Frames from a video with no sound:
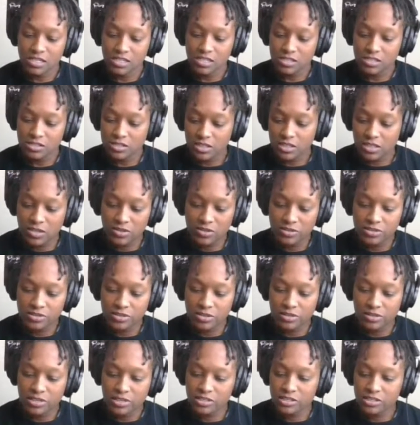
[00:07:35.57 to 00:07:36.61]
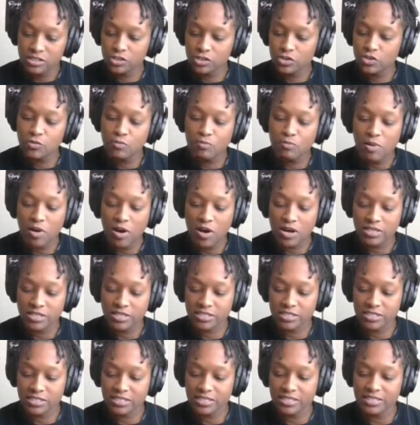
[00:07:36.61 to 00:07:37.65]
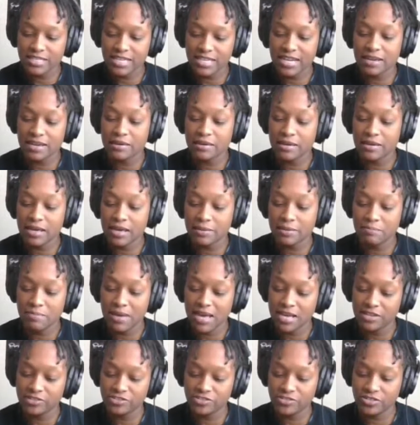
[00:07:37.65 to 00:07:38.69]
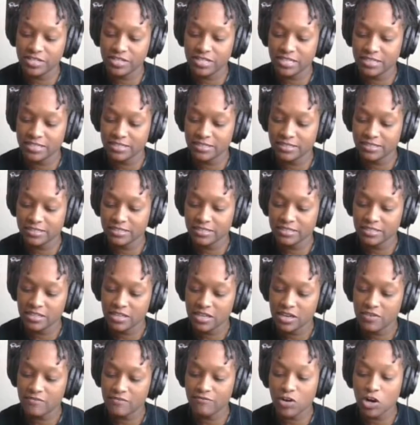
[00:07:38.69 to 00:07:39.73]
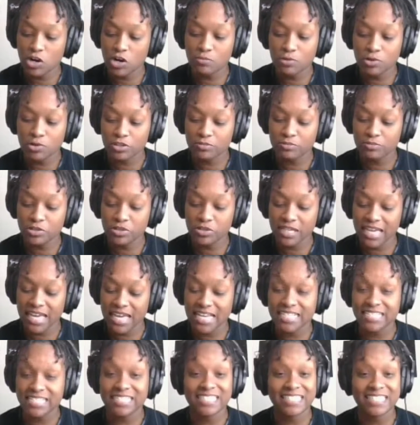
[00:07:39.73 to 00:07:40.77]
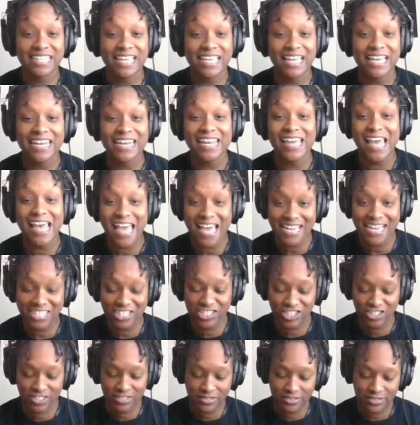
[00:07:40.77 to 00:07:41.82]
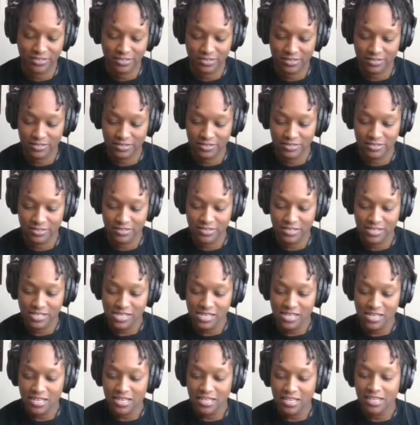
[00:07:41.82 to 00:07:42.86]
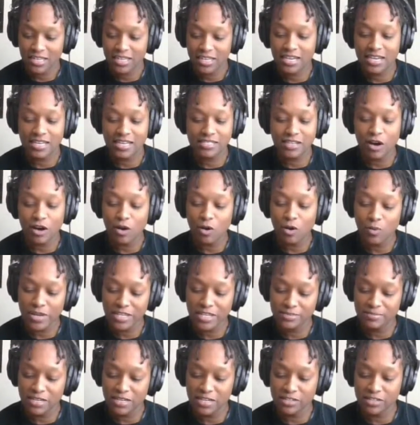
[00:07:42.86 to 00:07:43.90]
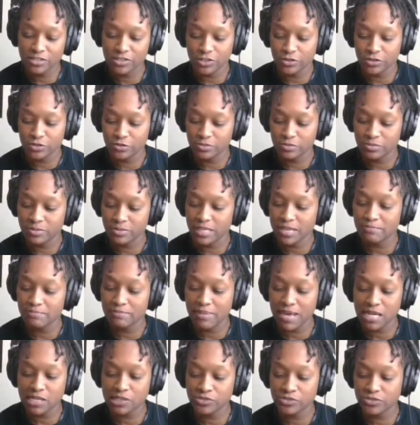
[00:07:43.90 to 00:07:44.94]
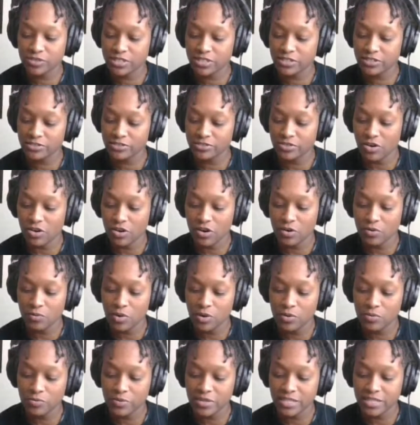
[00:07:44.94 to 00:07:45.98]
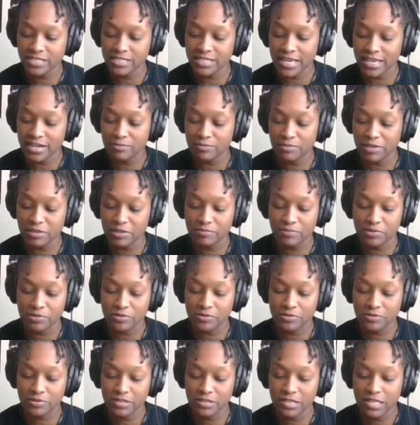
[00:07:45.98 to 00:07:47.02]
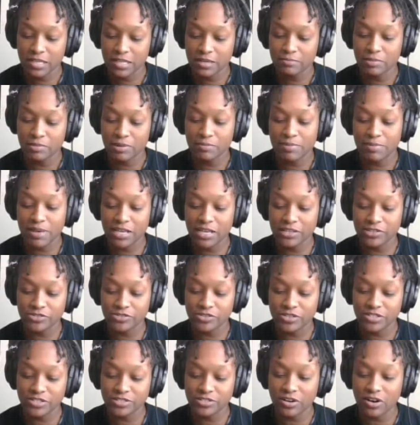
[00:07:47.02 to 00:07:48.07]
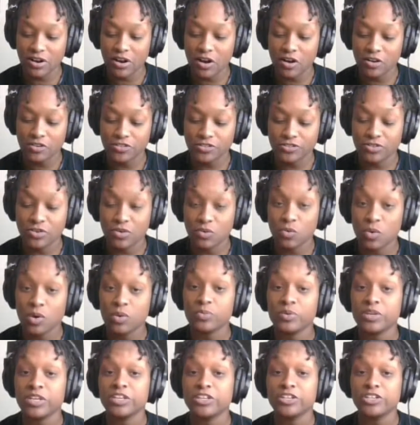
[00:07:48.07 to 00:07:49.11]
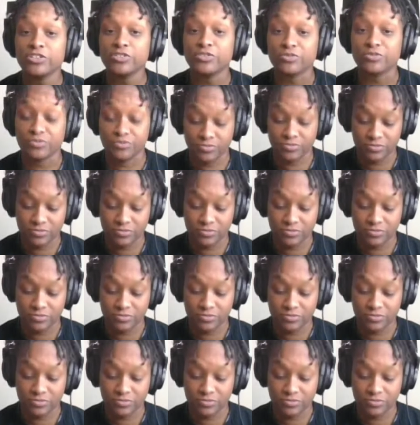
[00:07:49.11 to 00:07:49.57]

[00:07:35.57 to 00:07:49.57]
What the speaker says: She goes on, there's two parts to setting a boundary: verbal communication and action. It has always been assumed that boundaries are what we say to people, but boundaries are also what we do.